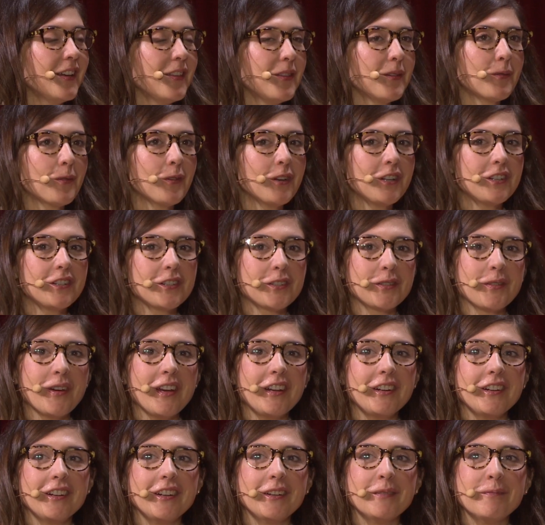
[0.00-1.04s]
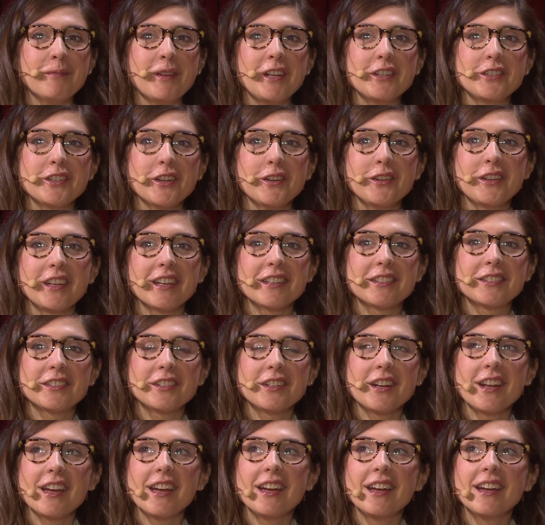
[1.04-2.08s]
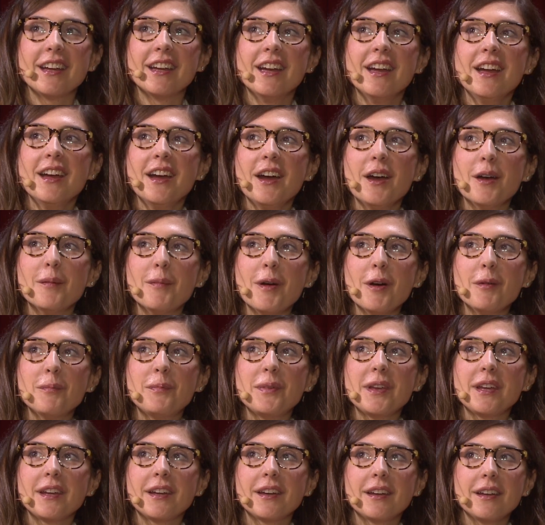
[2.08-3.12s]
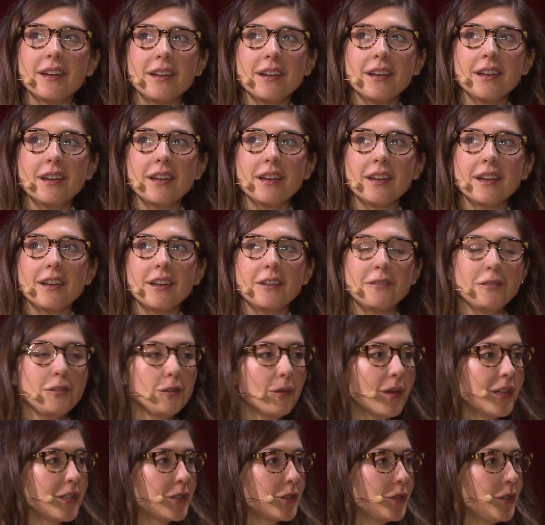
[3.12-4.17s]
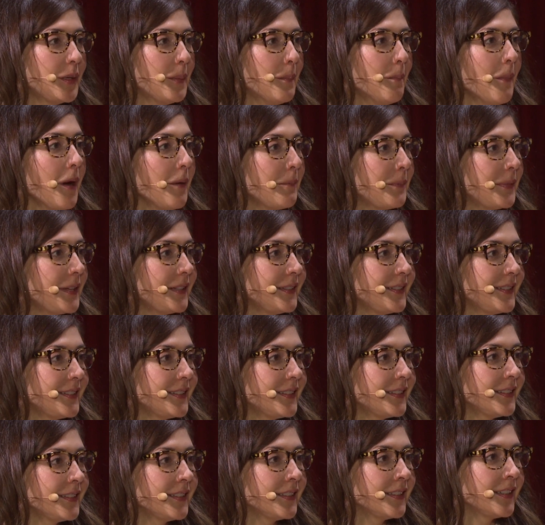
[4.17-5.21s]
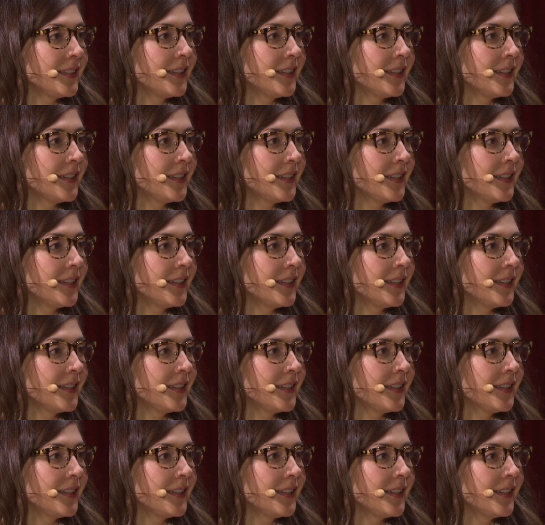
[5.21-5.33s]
the Reuters writer, made a joke yesterday about being influential in Muppets.